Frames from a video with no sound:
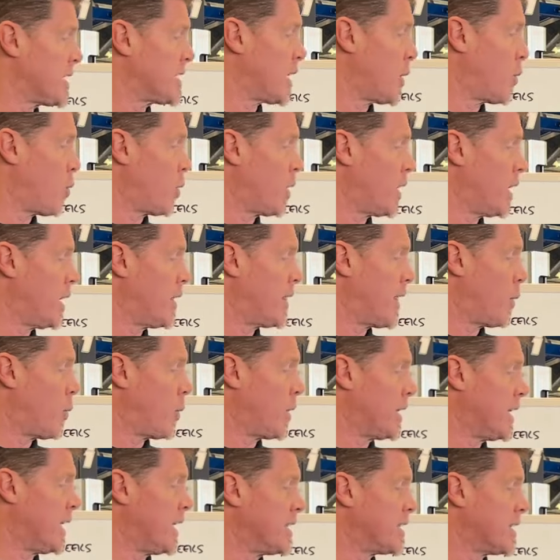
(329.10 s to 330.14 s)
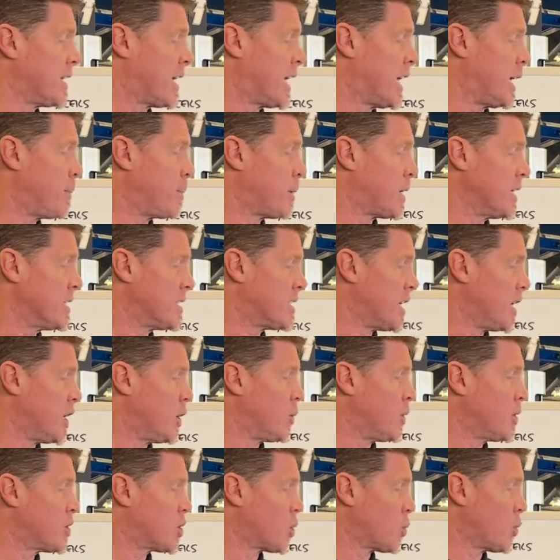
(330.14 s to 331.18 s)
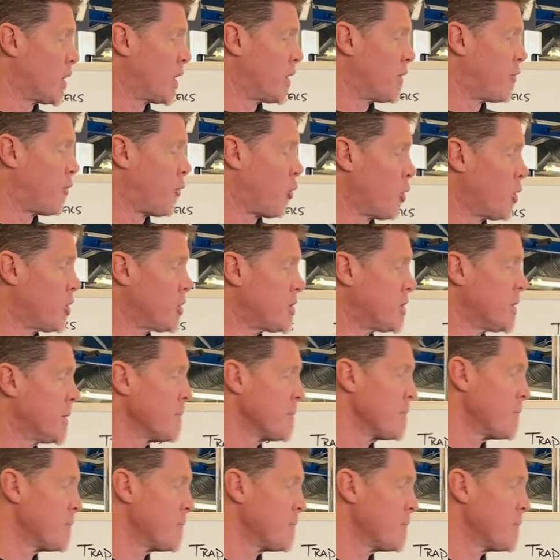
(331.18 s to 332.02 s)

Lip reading: that we need to keep continuing to reinforce.